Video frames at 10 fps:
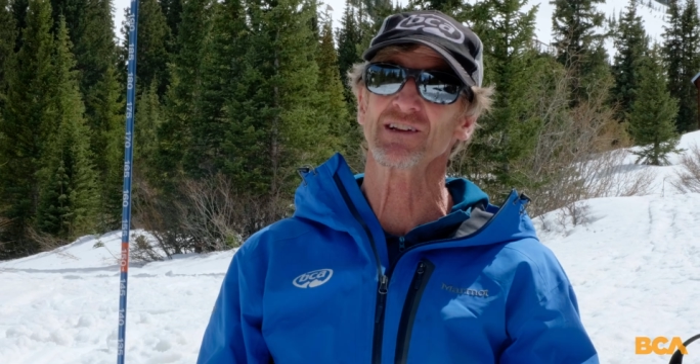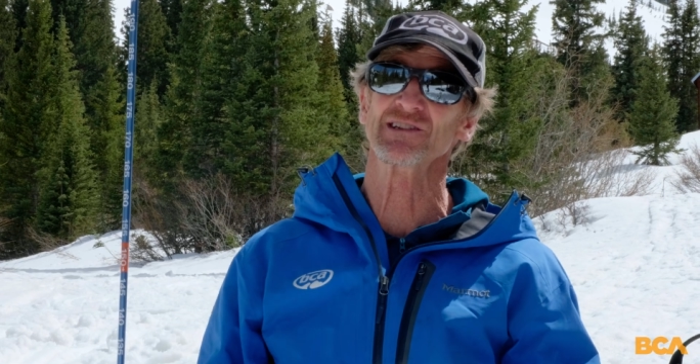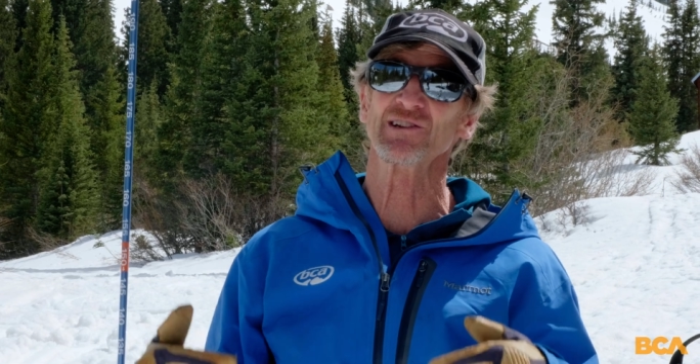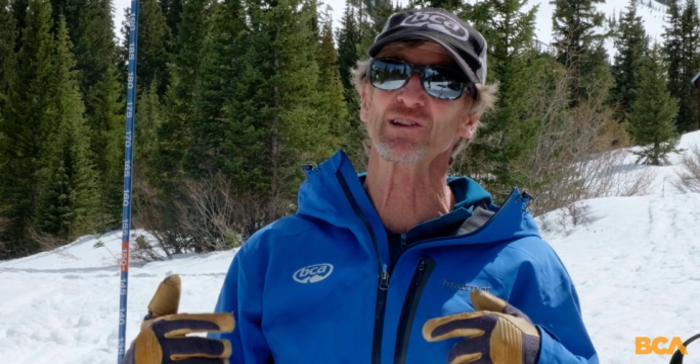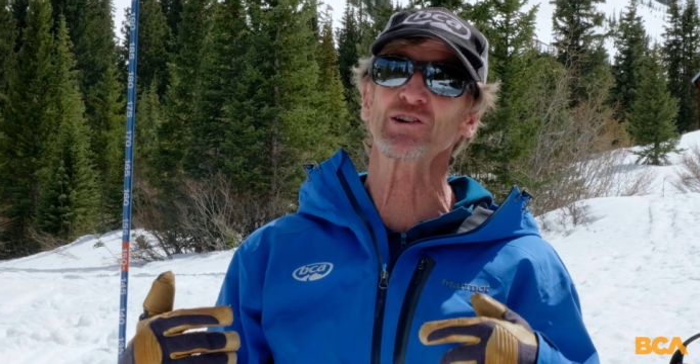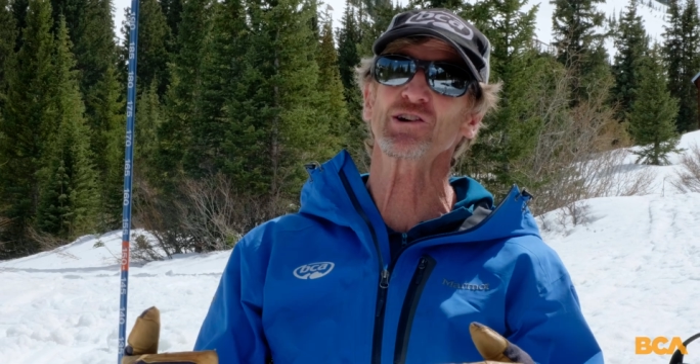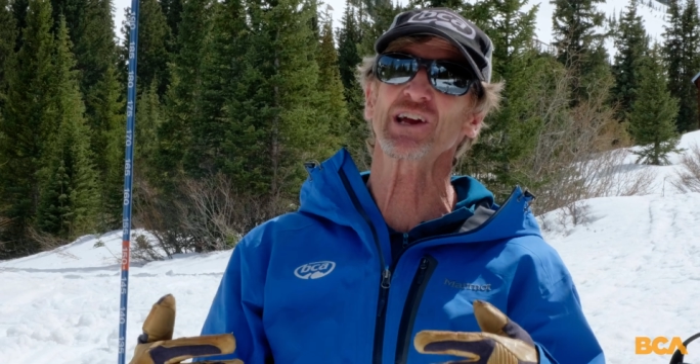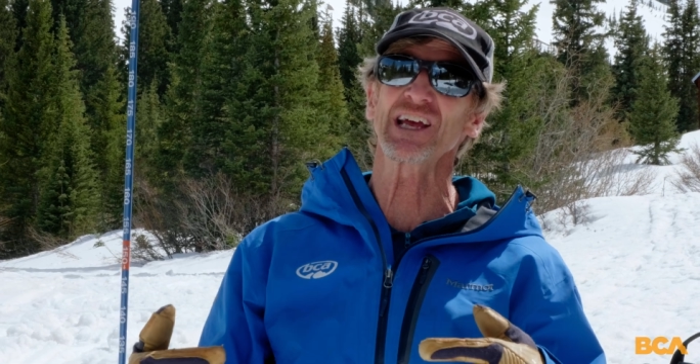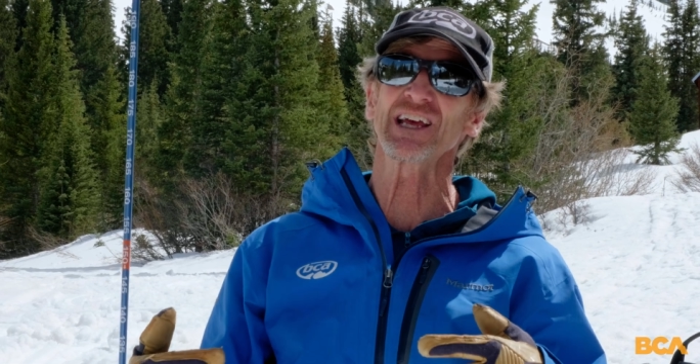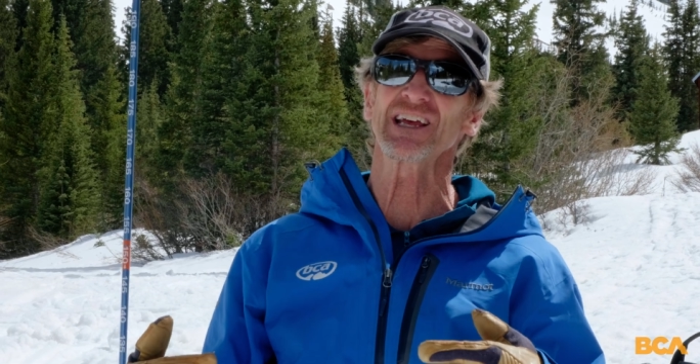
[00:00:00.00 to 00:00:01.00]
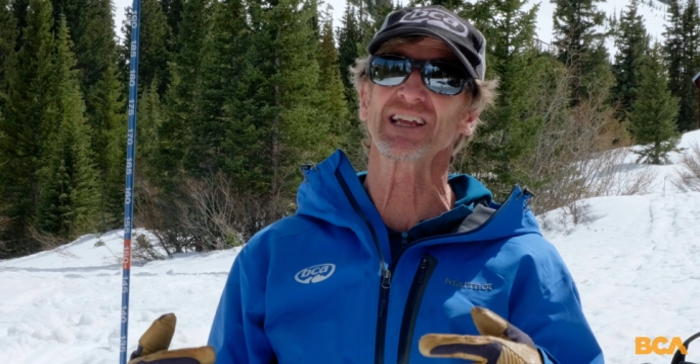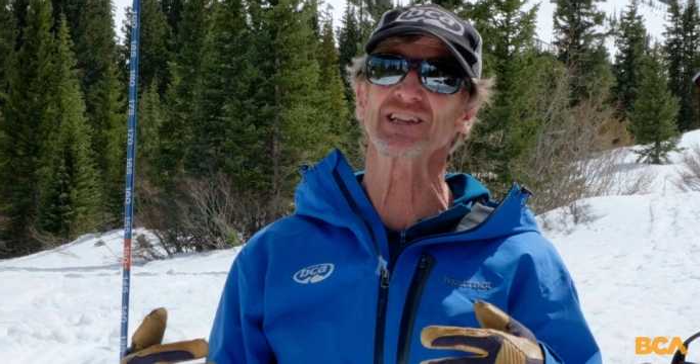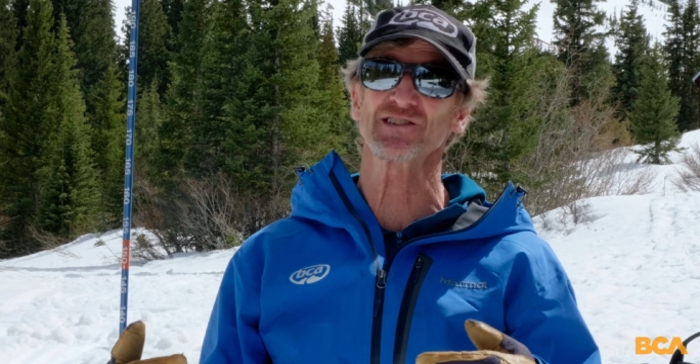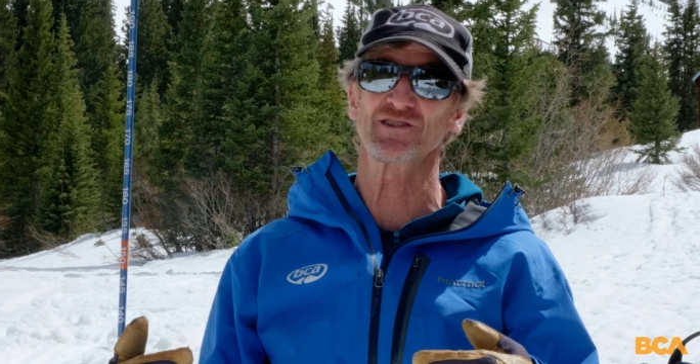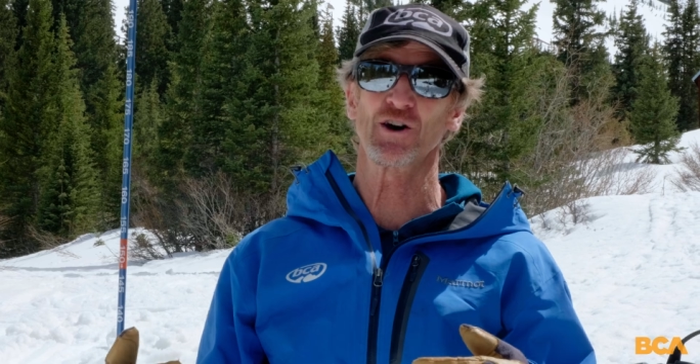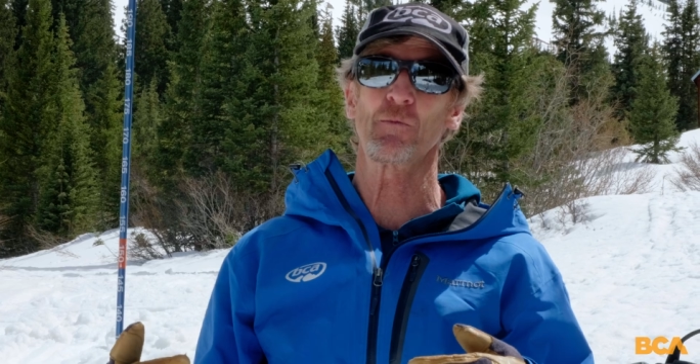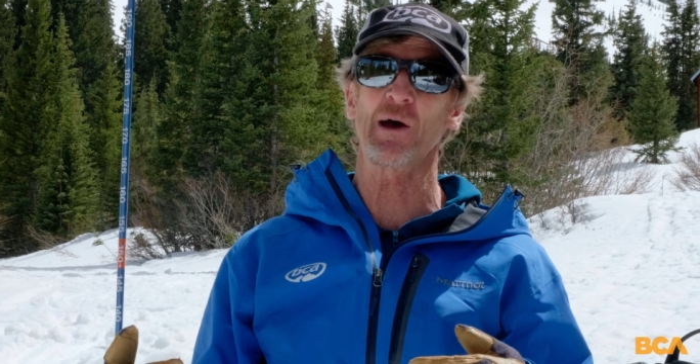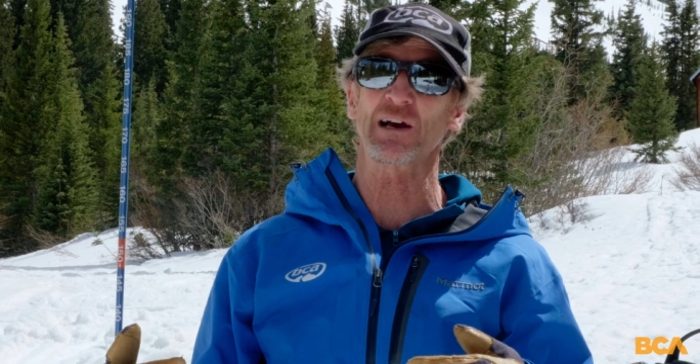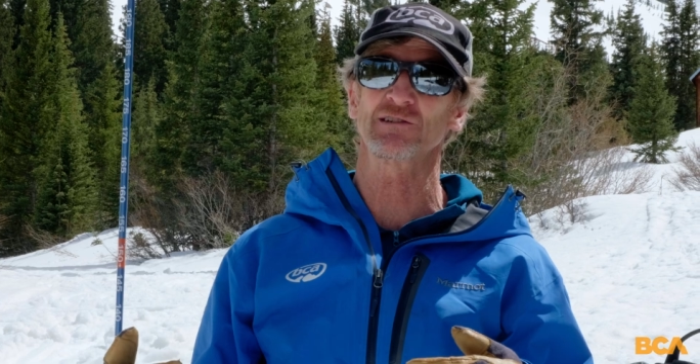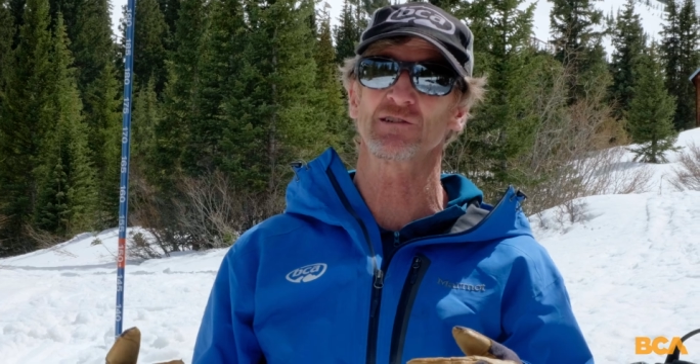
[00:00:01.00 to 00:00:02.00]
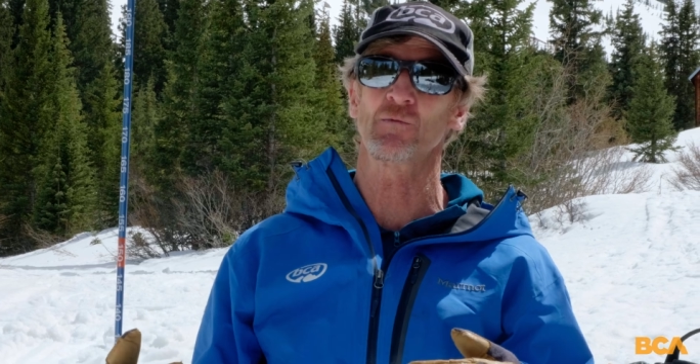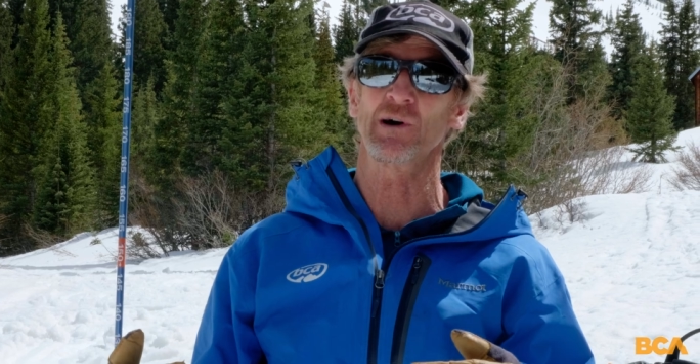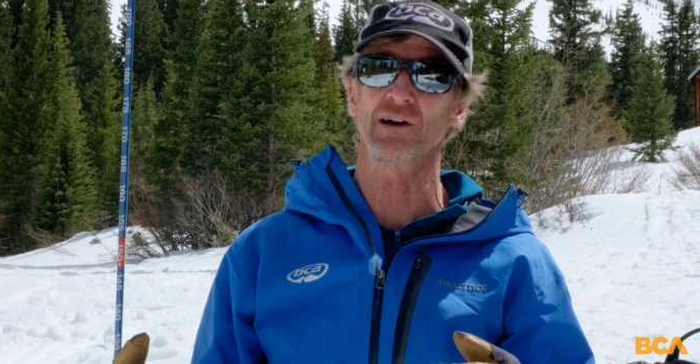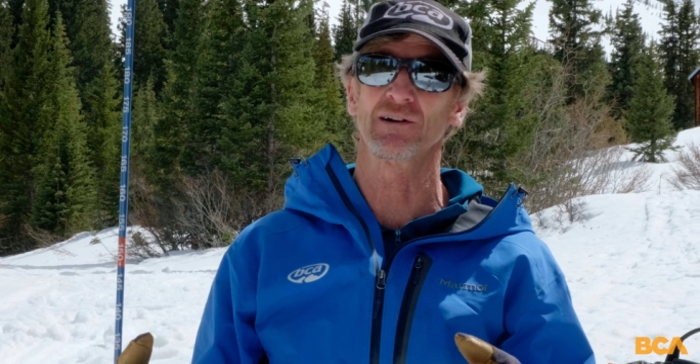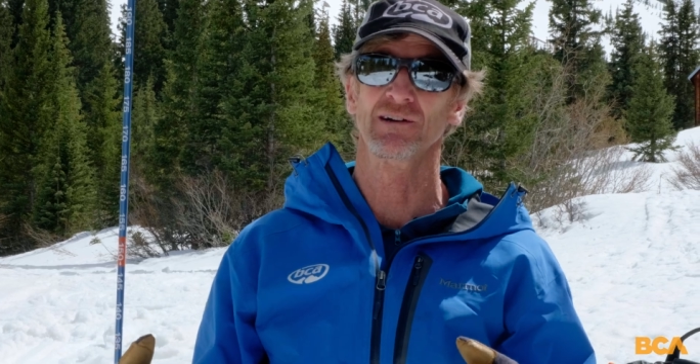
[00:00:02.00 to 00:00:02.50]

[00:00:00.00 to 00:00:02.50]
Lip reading: that's lurking in the snowpack somewhere.